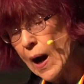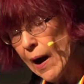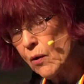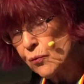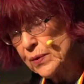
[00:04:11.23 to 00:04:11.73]

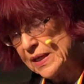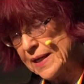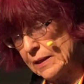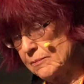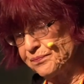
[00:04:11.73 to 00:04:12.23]
our reading,
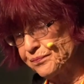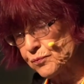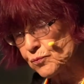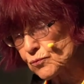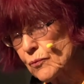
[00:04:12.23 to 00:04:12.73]

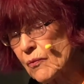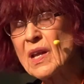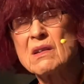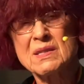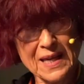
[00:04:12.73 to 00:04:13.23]

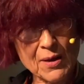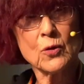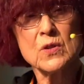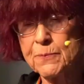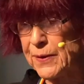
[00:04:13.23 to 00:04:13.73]
Samuel
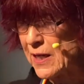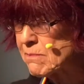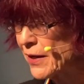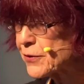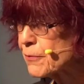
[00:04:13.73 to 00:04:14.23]
was being
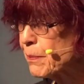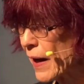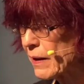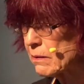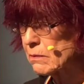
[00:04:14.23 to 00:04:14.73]
mentored
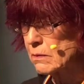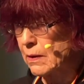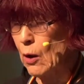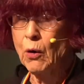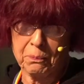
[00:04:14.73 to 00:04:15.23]
by
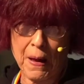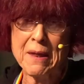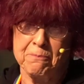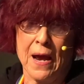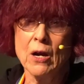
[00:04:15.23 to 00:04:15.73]
and
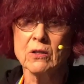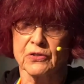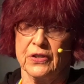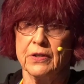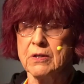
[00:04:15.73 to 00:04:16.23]

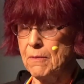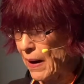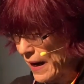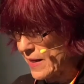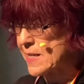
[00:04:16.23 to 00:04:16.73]
parented
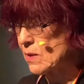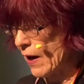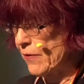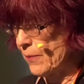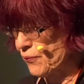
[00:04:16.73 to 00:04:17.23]
by Eli
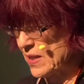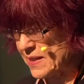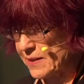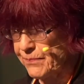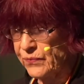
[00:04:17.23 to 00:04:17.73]
the
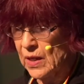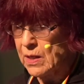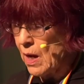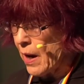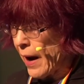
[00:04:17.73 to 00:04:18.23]
priest.
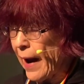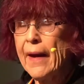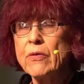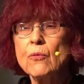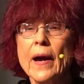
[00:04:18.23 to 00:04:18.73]
And
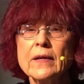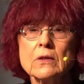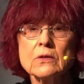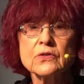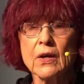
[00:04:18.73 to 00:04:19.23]
the
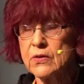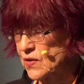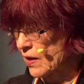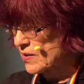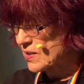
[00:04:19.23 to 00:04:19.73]
writer tells
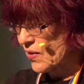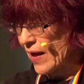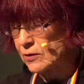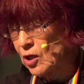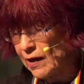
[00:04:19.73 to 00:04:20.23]
us
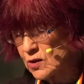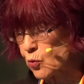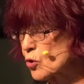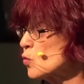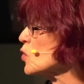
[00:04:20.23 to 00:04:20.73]
that God's word was